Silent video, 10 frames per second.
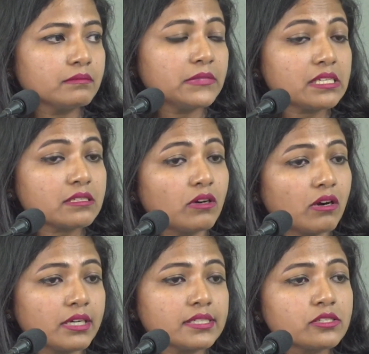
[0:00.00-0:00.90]
these
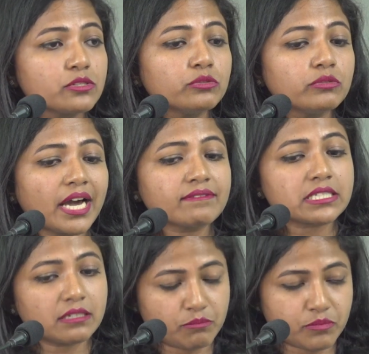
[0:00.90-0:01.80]
gods do have
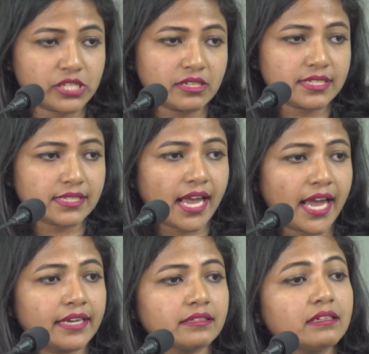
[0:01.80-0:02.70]
scriptures
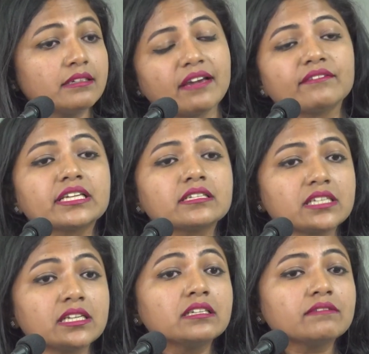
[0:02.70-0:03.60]
and reverent
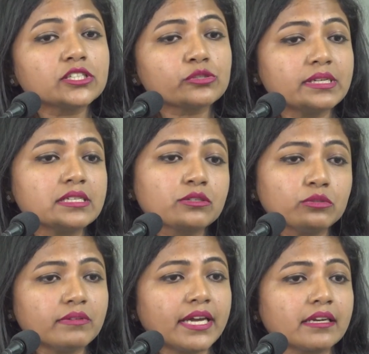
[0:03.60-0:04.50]
individuals
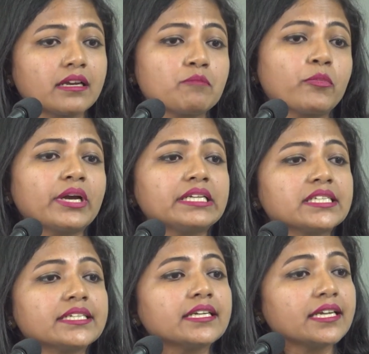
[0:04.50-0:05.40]
who were
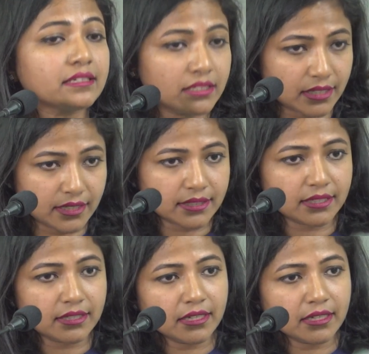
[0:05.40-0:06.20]
appointed in earth